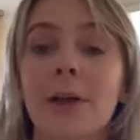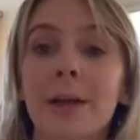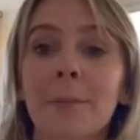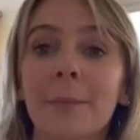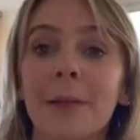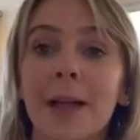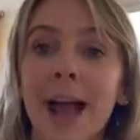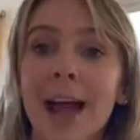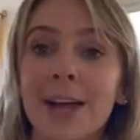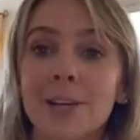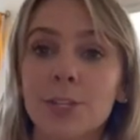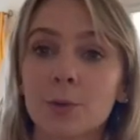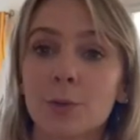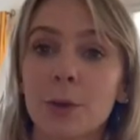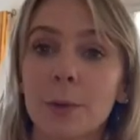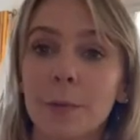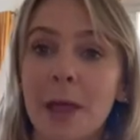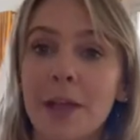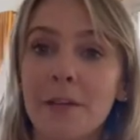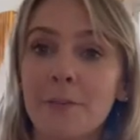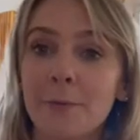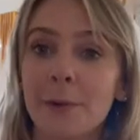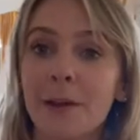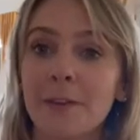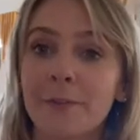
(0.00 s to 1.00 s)
I'm like, I just wanna
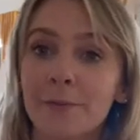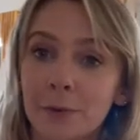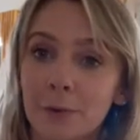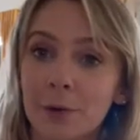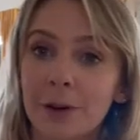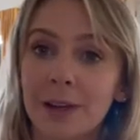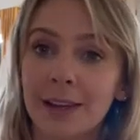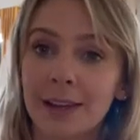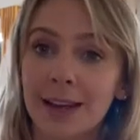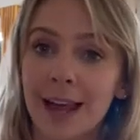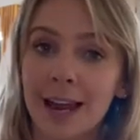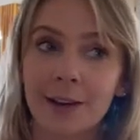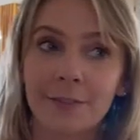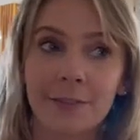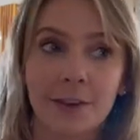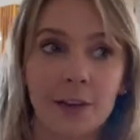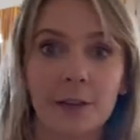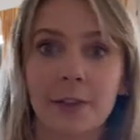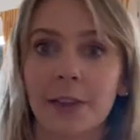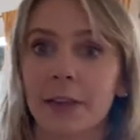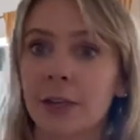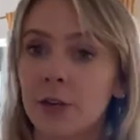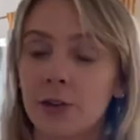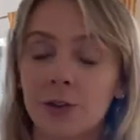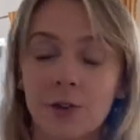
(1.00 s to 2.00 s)
pay for my food and get out of here,
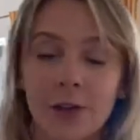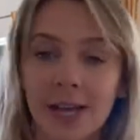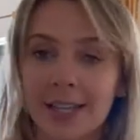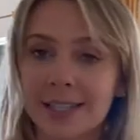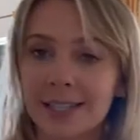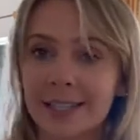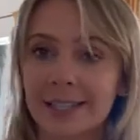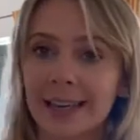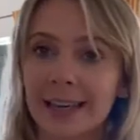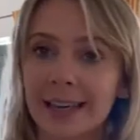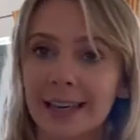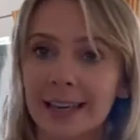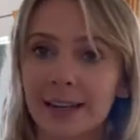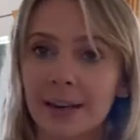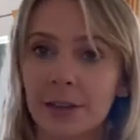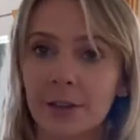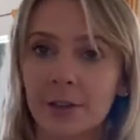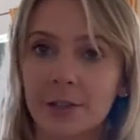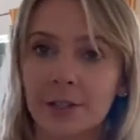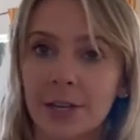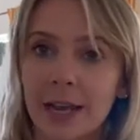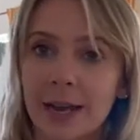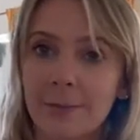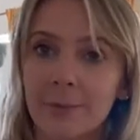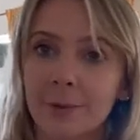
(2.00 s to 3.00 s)
and then you guys can get another
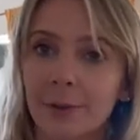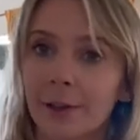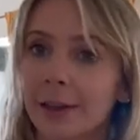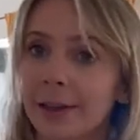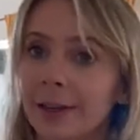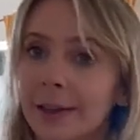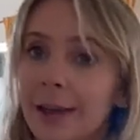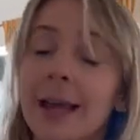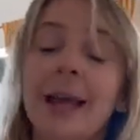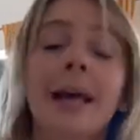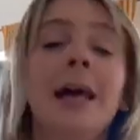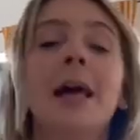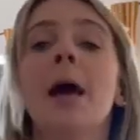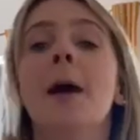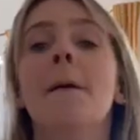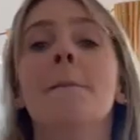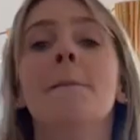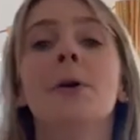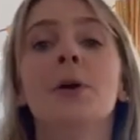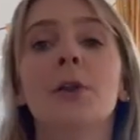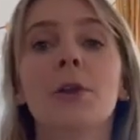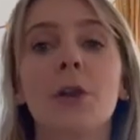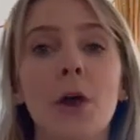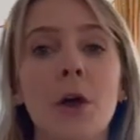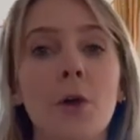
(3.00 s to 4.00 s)
table in.
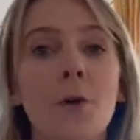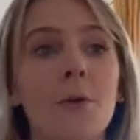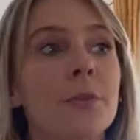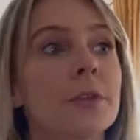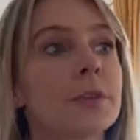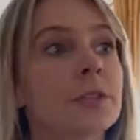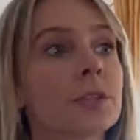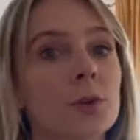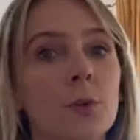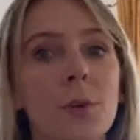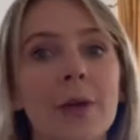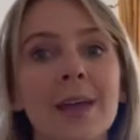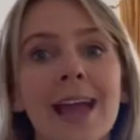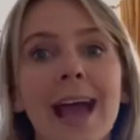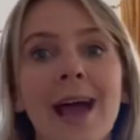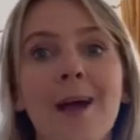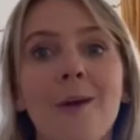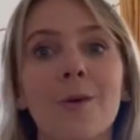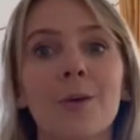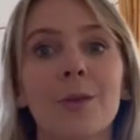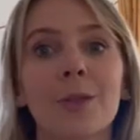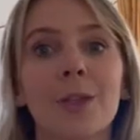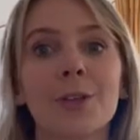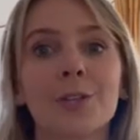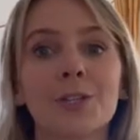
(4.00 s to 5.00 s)
But no, this quick
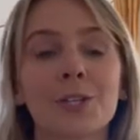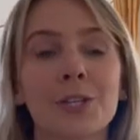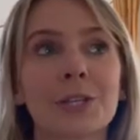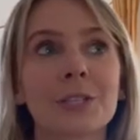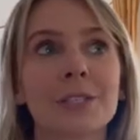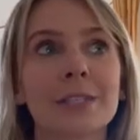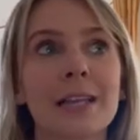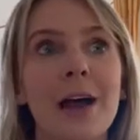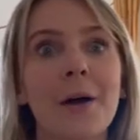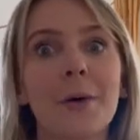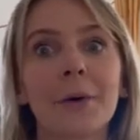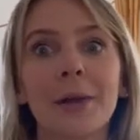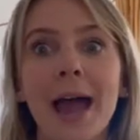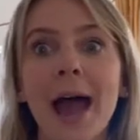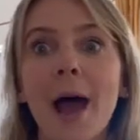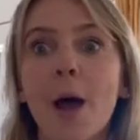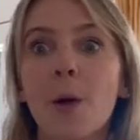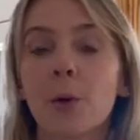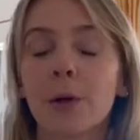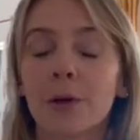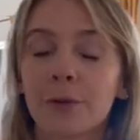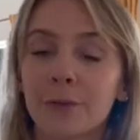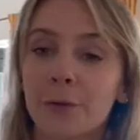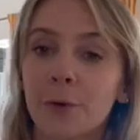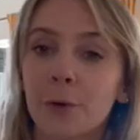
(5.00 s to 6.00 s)
hour lunch is now an
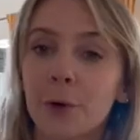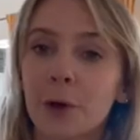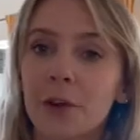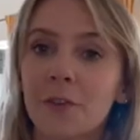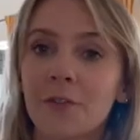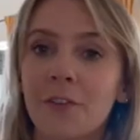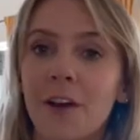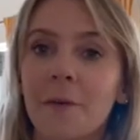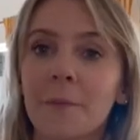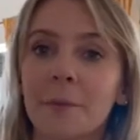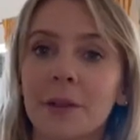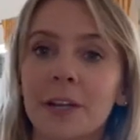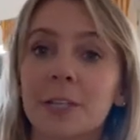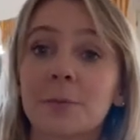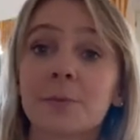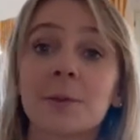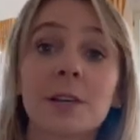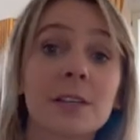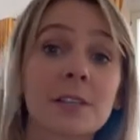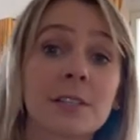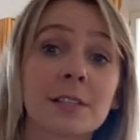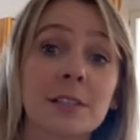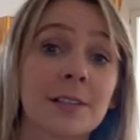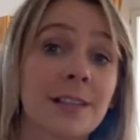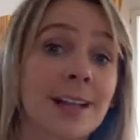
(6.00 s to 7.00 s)
hour and 45 minutes
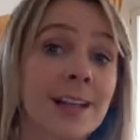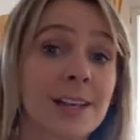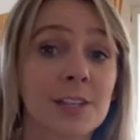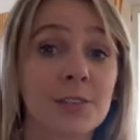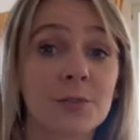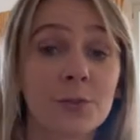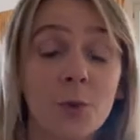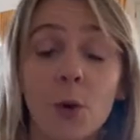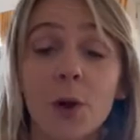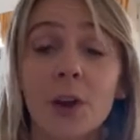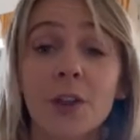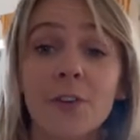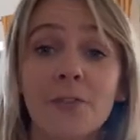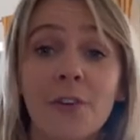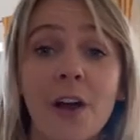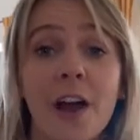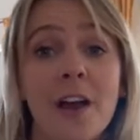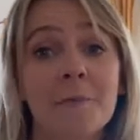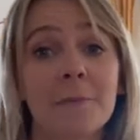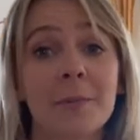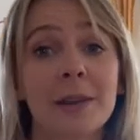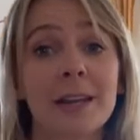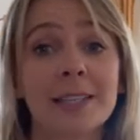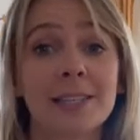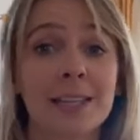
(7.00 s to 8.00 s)
because the last
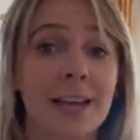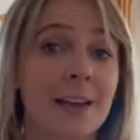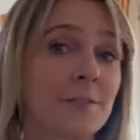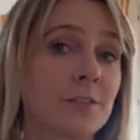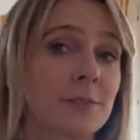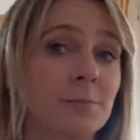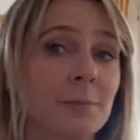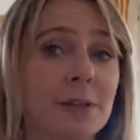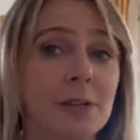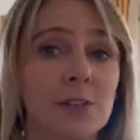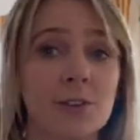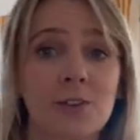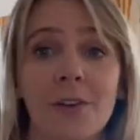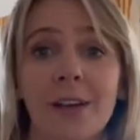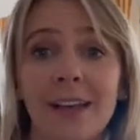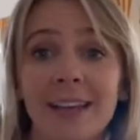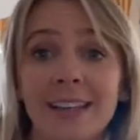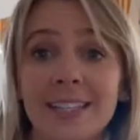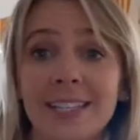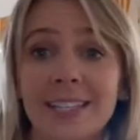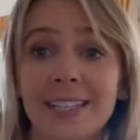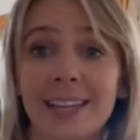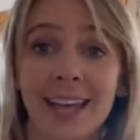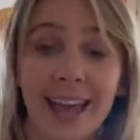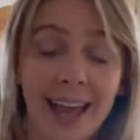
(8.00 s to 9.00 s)
45 minutes I've spent
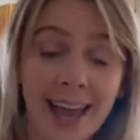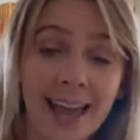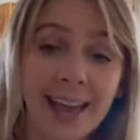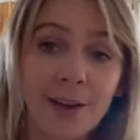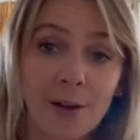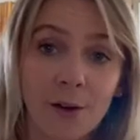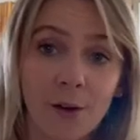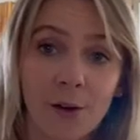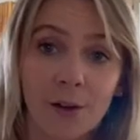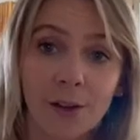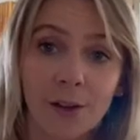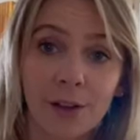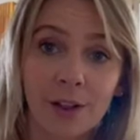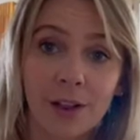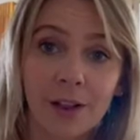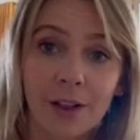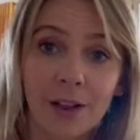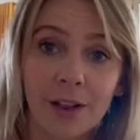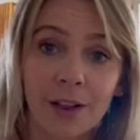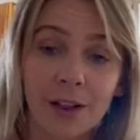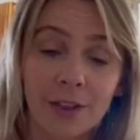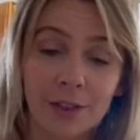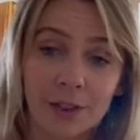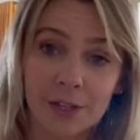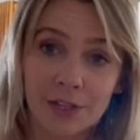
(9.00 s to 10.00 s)
trying to hail
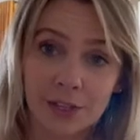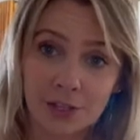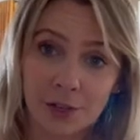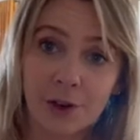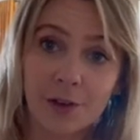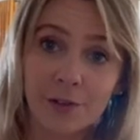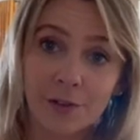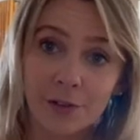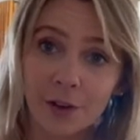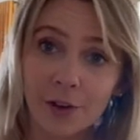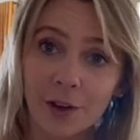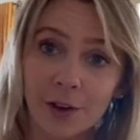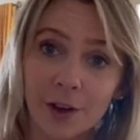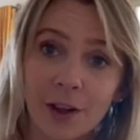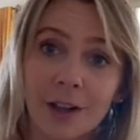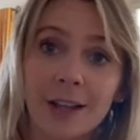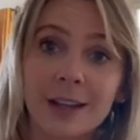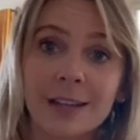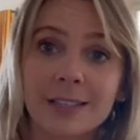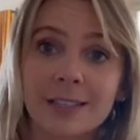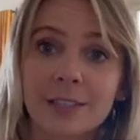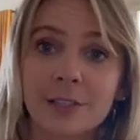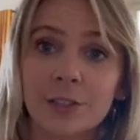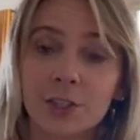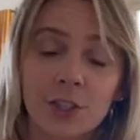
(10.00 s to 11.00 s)
the server
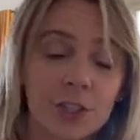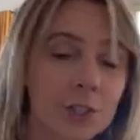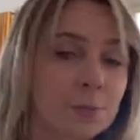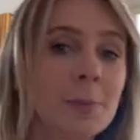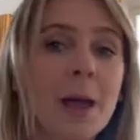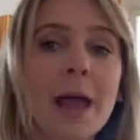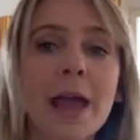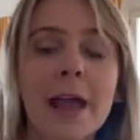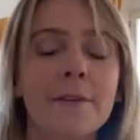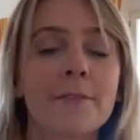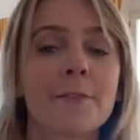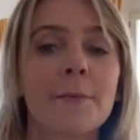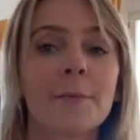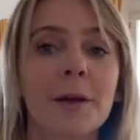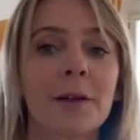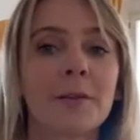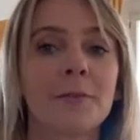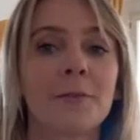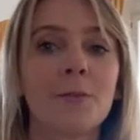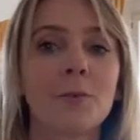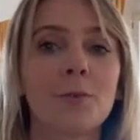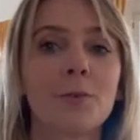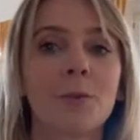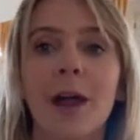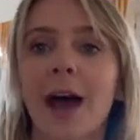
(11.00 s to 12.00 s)
to just pay for my
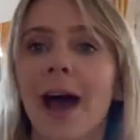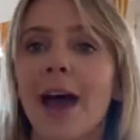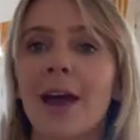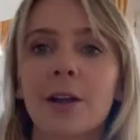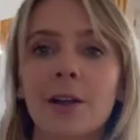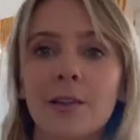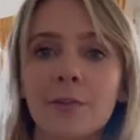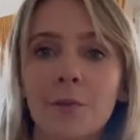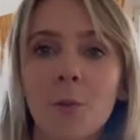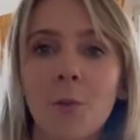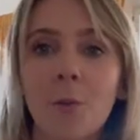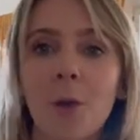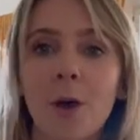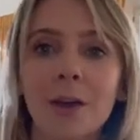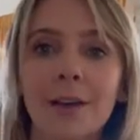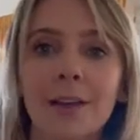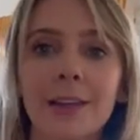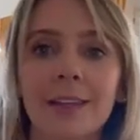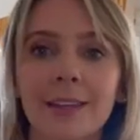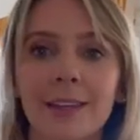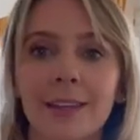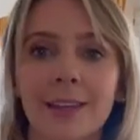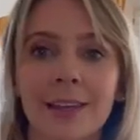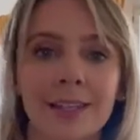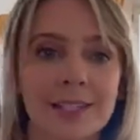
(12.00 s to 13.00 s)
food. I don't even want
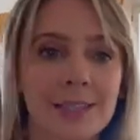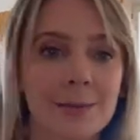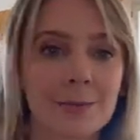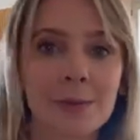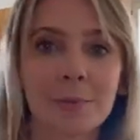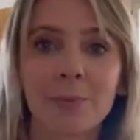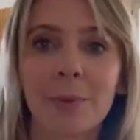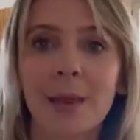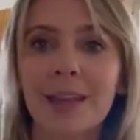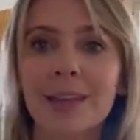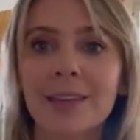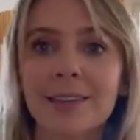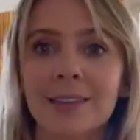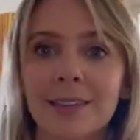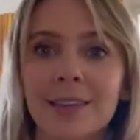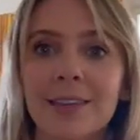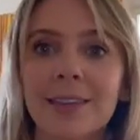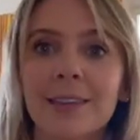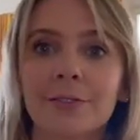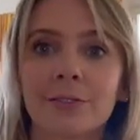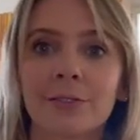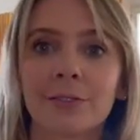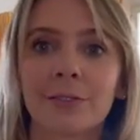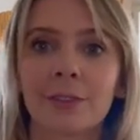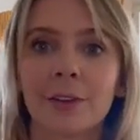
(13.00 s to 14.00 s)
anything except to pay and leave.